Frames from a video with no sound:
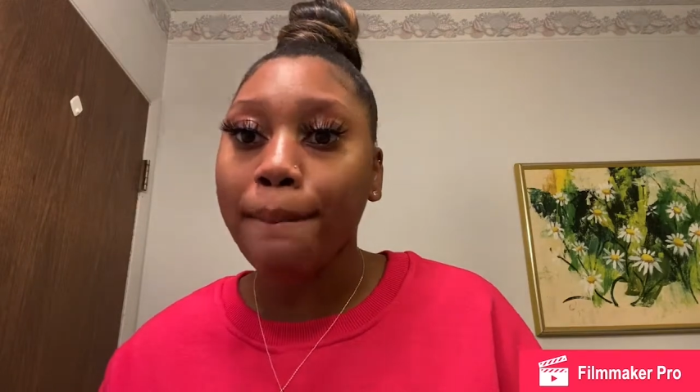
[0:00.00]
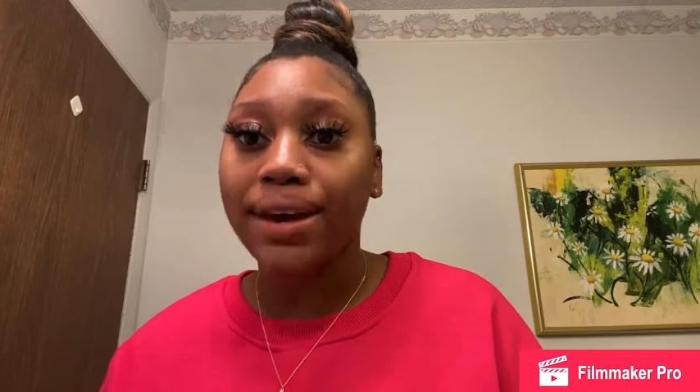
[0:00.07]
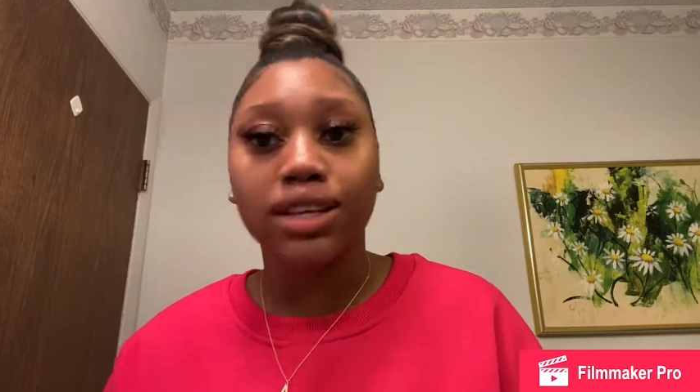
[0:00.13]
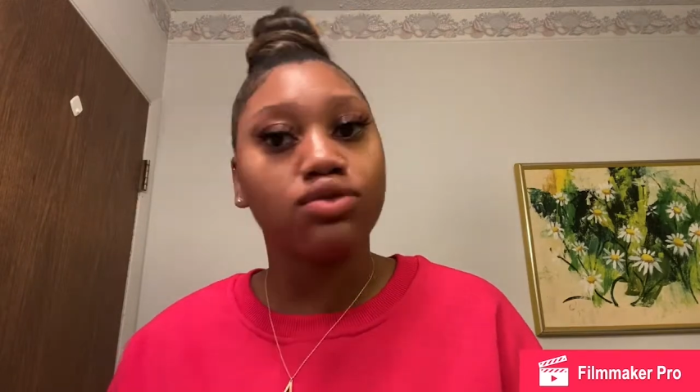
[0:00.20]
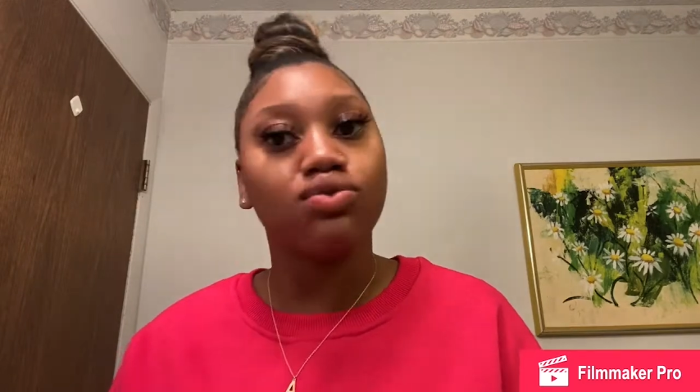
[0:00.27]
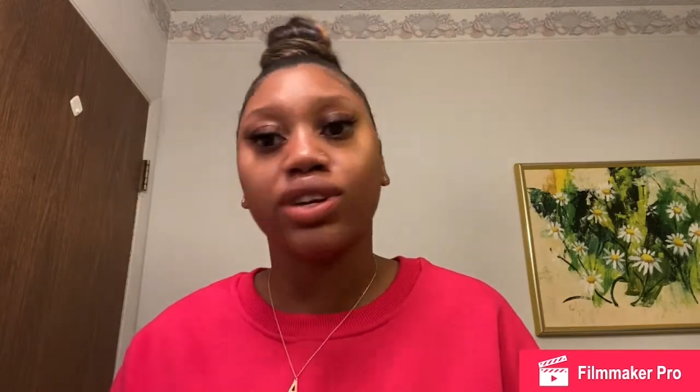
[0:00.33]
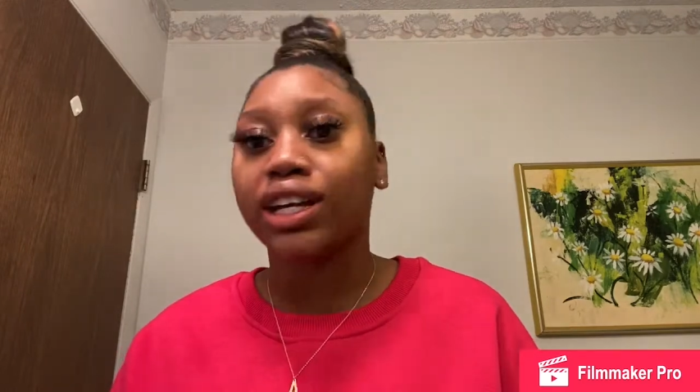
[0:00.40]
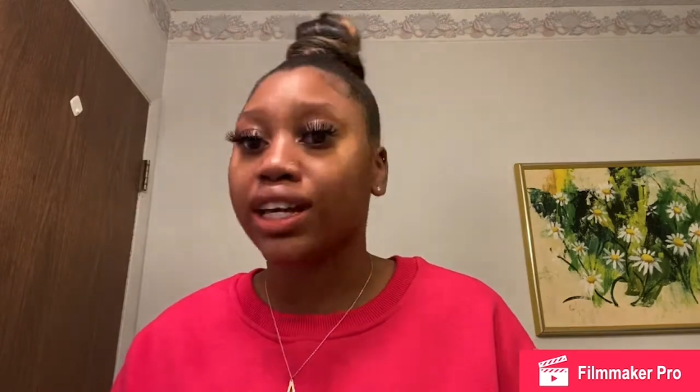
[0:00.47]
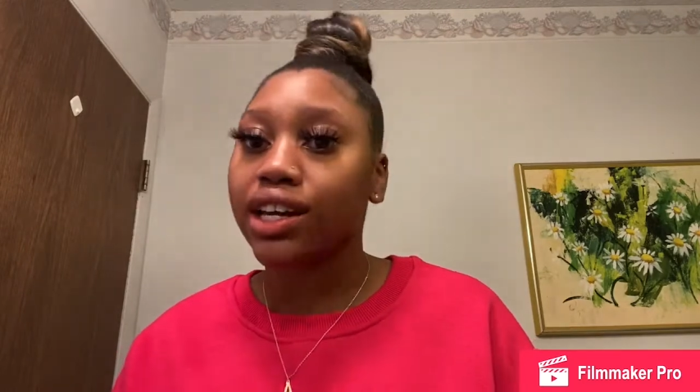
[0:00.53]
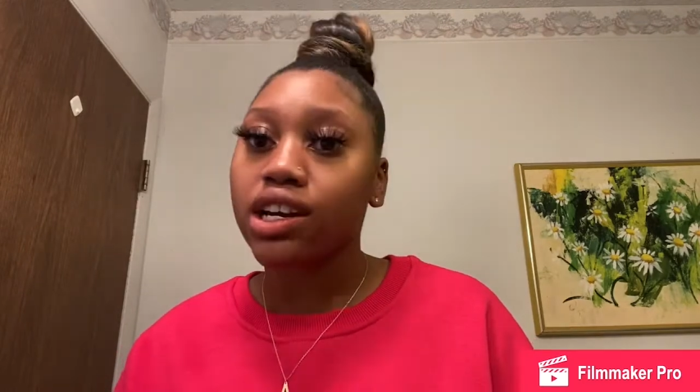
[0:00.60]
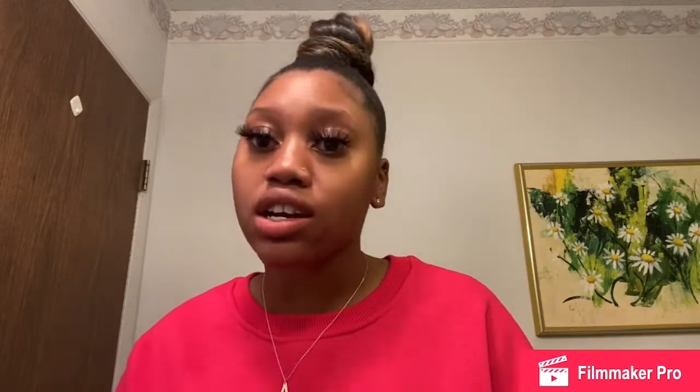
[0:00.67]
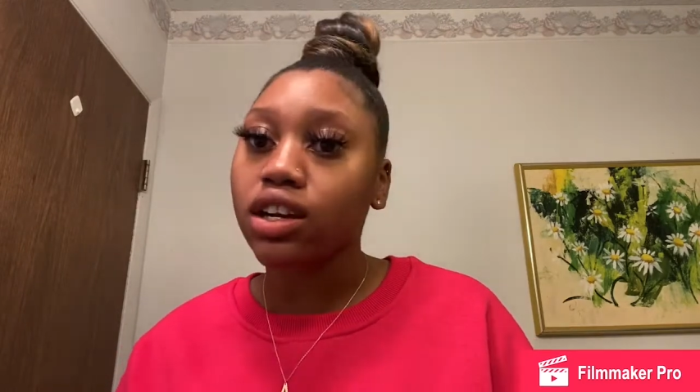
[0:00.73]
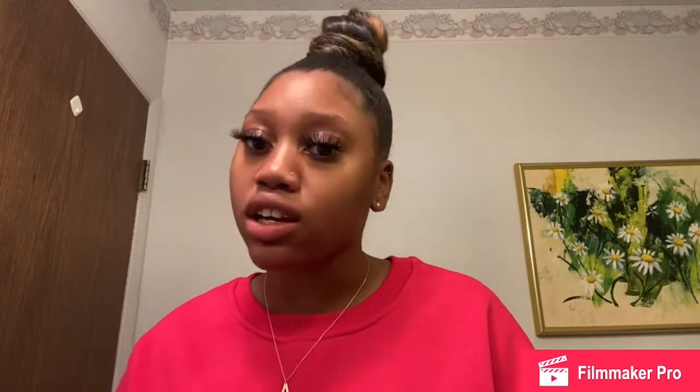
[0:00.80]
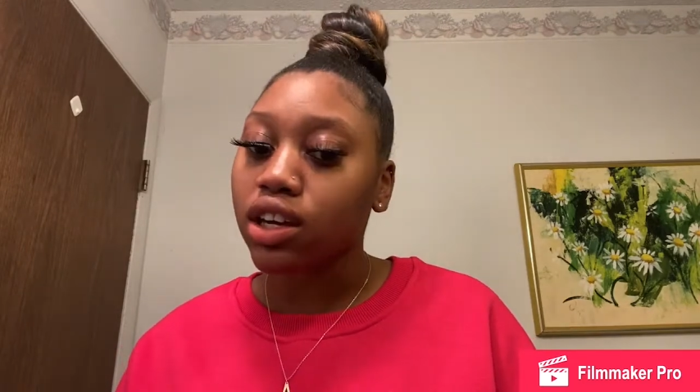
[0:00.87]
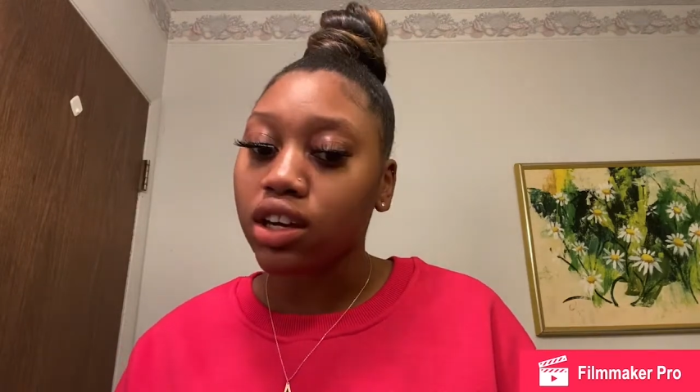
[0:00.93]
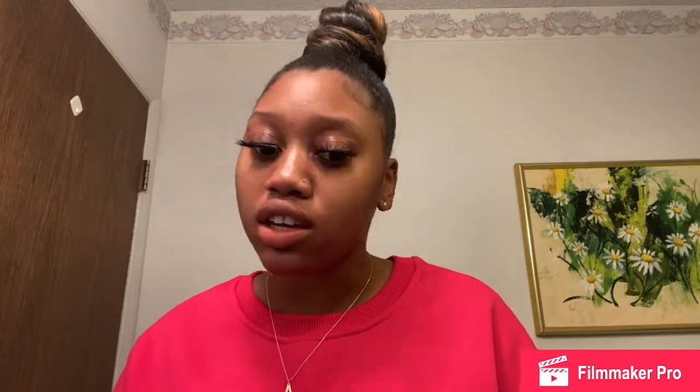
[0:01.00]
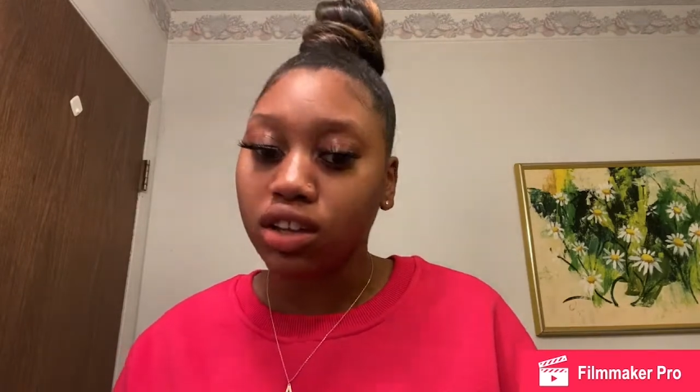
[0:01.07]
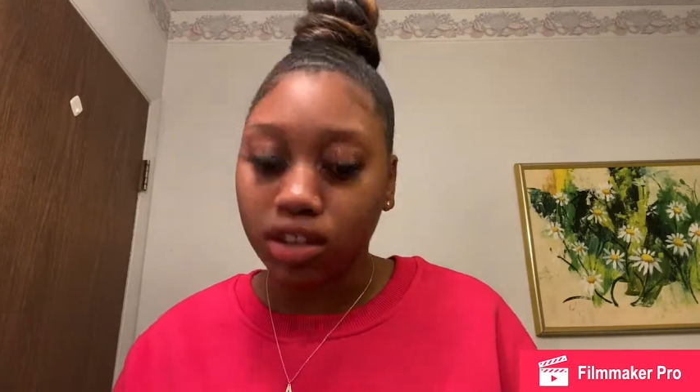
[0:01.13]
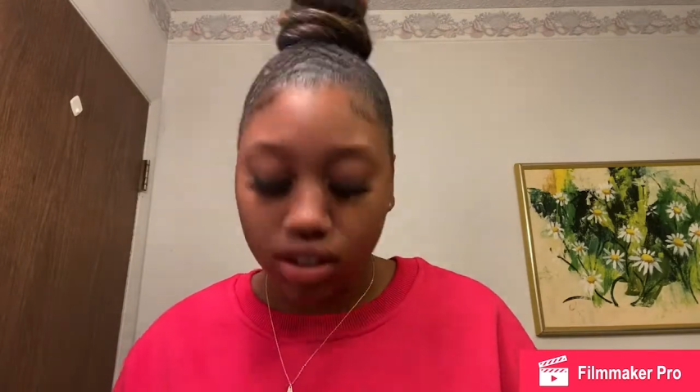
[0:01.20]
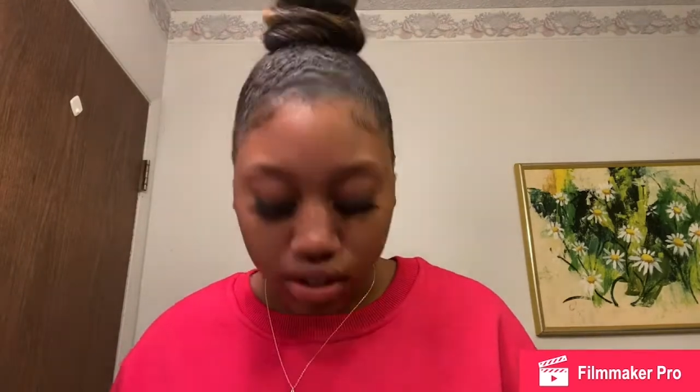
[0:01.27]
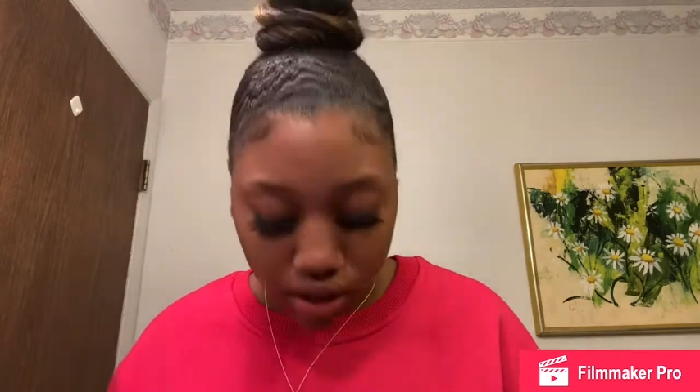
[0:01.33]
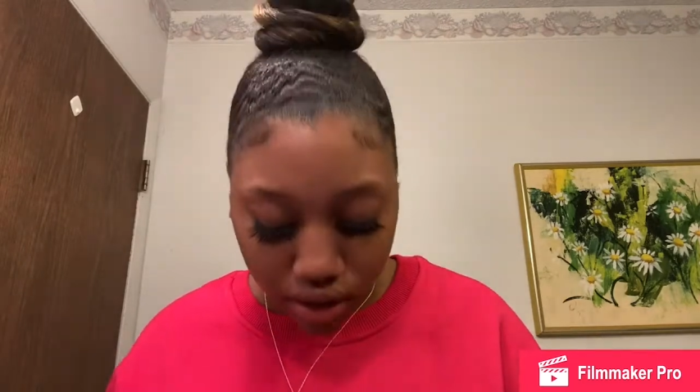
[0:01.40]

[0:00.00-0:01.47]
Makes you want to get a cookie.